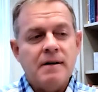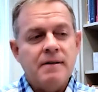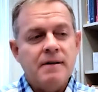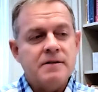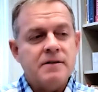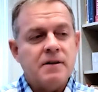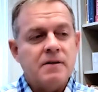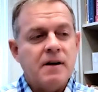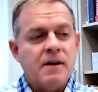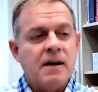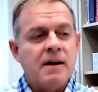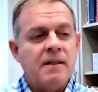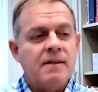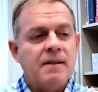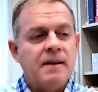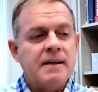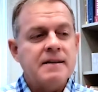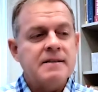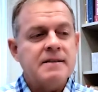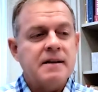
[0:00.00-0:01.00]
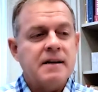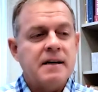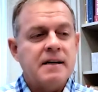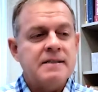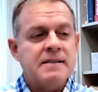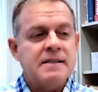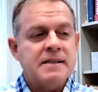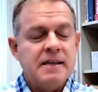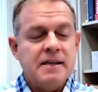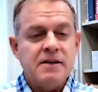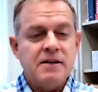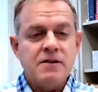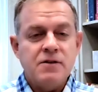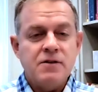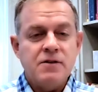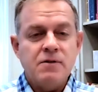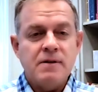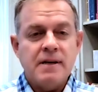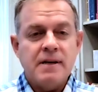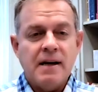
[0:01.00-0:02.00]
There's a lot of things that I see and
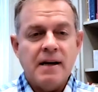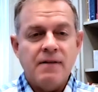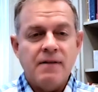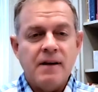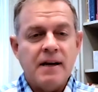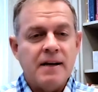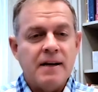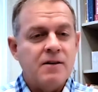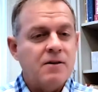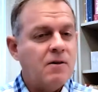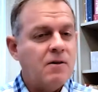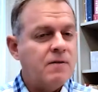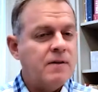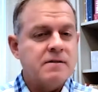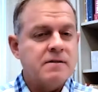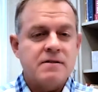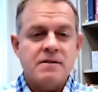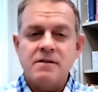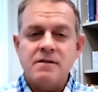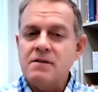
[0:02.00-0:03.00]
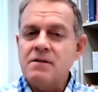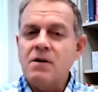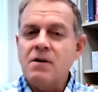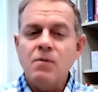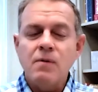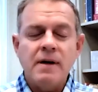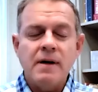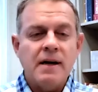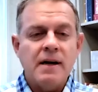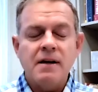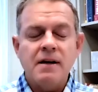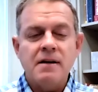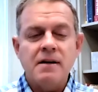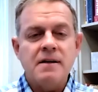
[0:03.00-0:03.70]
do now that I know there's no way I